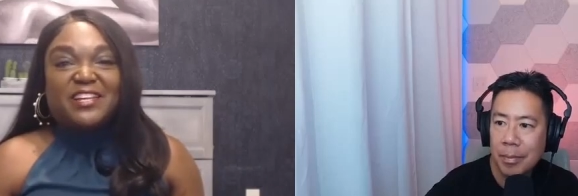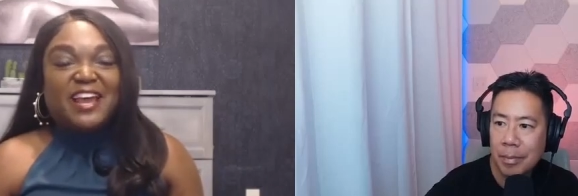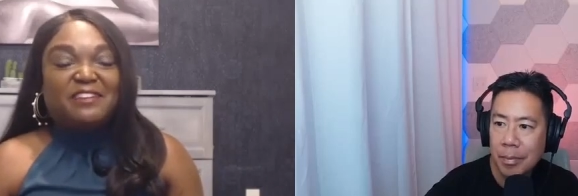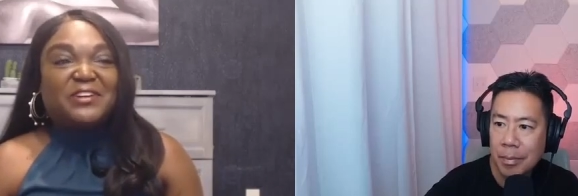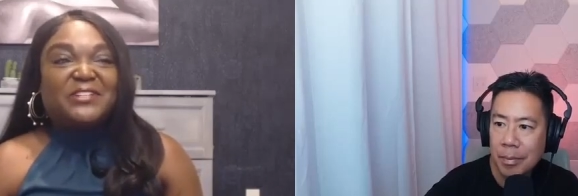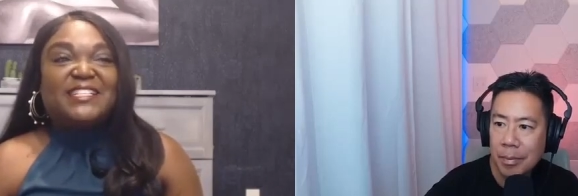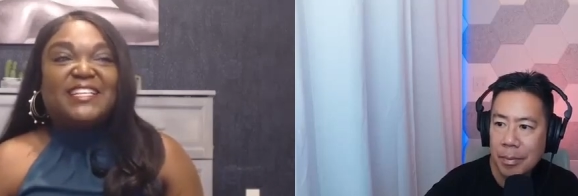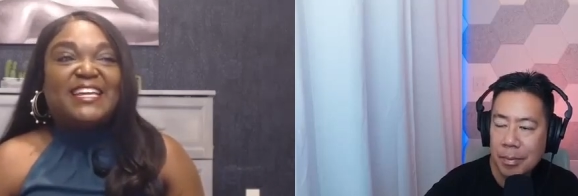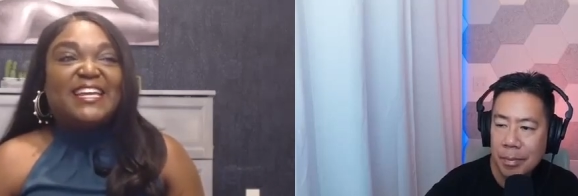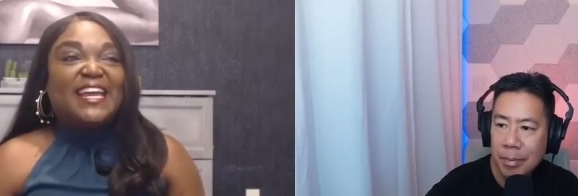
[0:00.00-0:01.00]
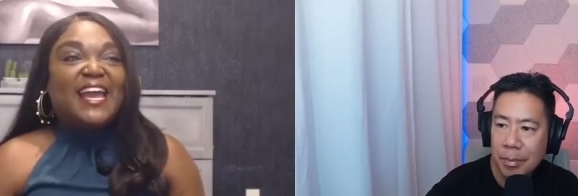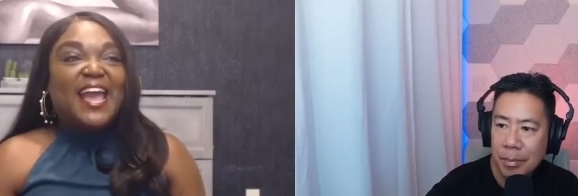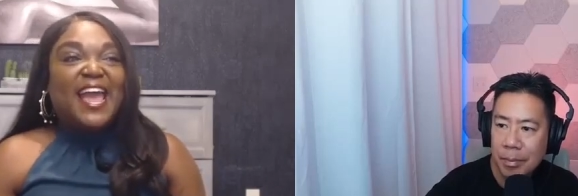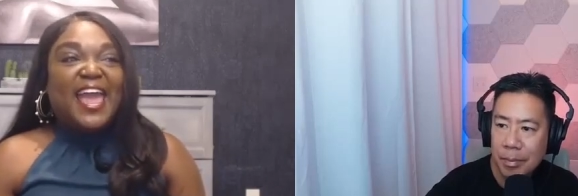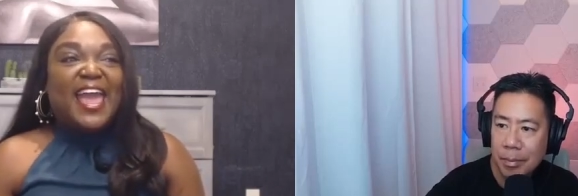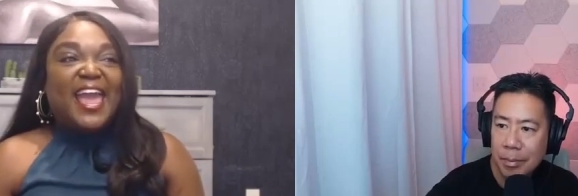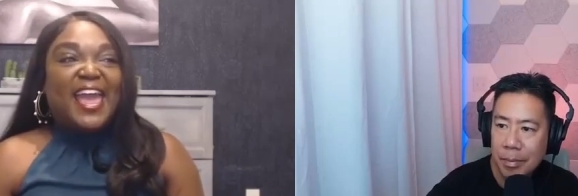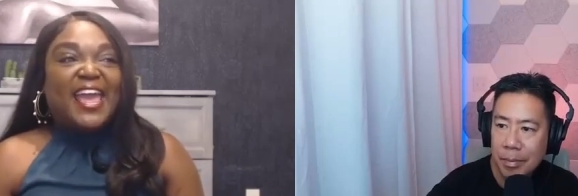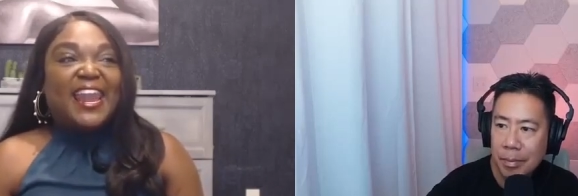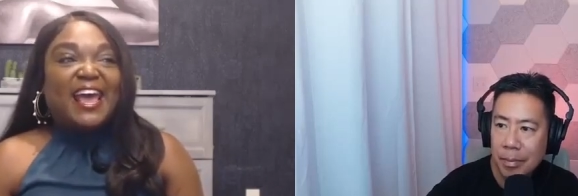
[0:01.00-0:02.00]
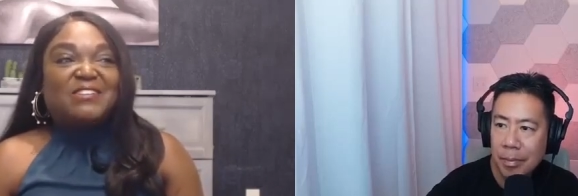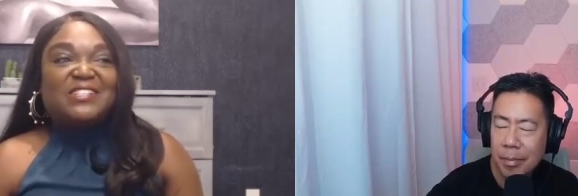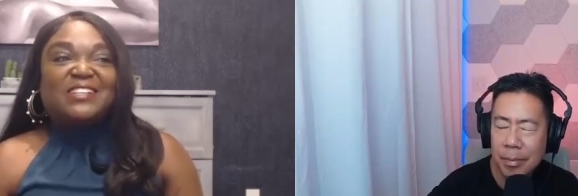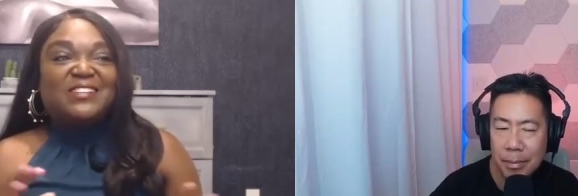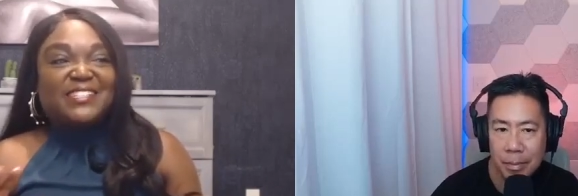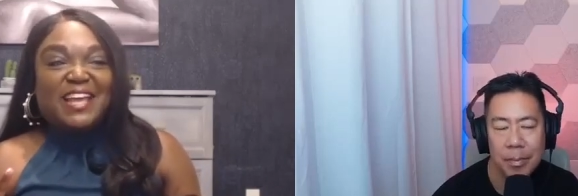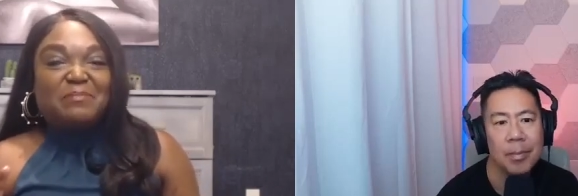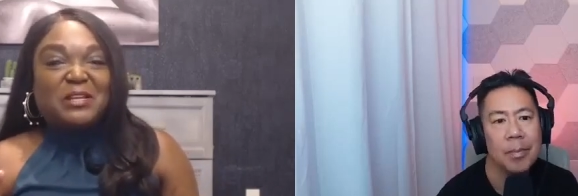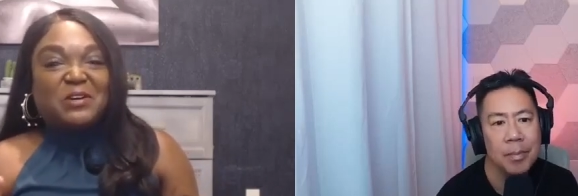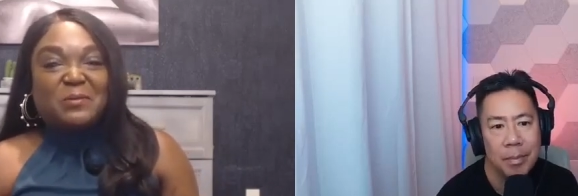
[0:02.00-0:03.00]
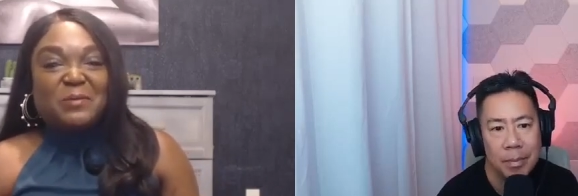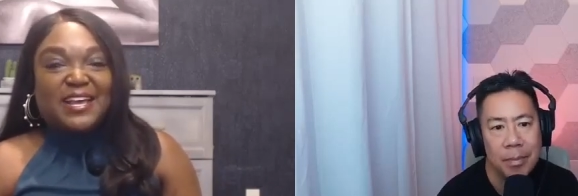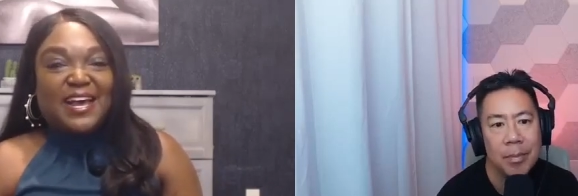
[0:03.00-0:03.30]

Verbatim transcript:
Speaker 1: for the diversity, and I was a little skeptical